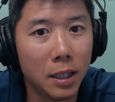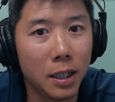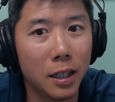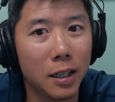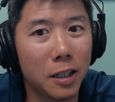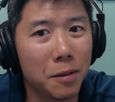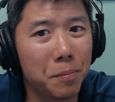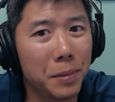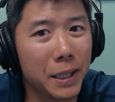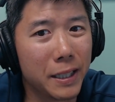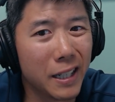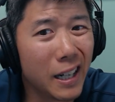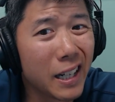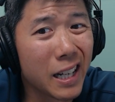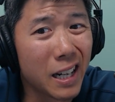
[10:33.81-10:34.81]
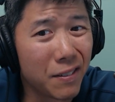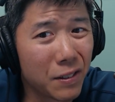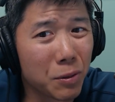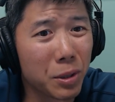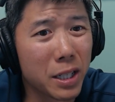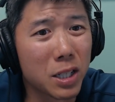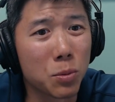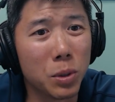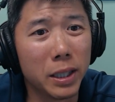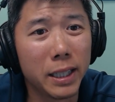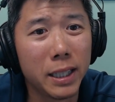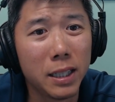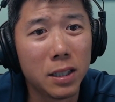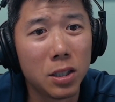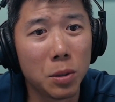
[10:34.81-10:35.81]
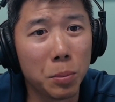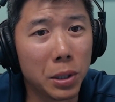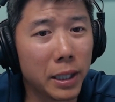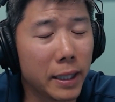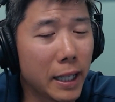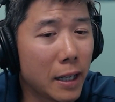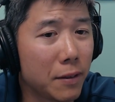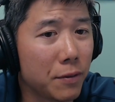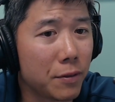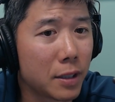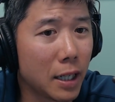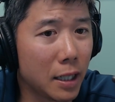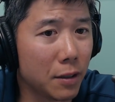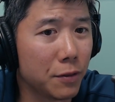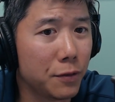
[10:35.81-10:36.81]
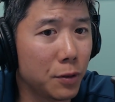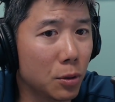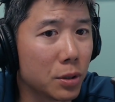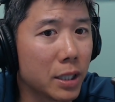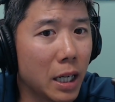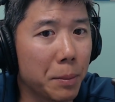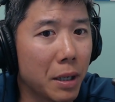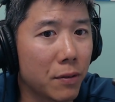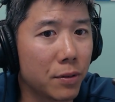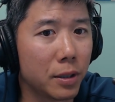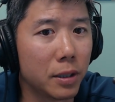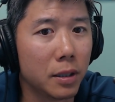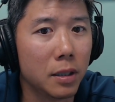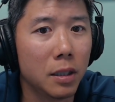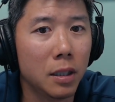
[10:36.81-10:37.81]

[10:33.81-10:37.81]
uh, but not everyone is willing to put in that kind of full time effort.